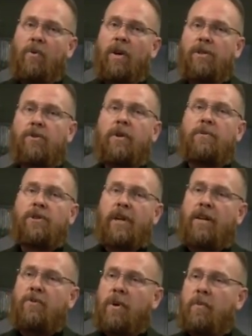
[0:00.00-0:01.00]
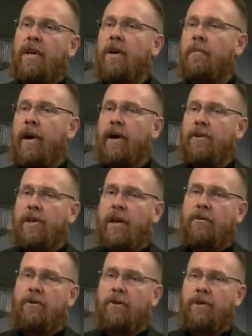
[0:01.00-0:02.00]
what Scripture says when we compare
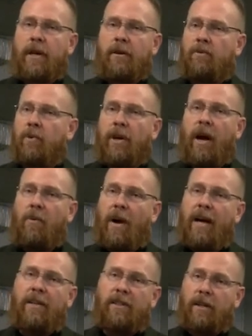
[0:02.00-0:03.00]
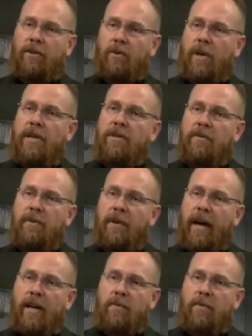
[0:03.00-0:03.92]
ourselves to ourselves, we're not wise. There's a reason for that.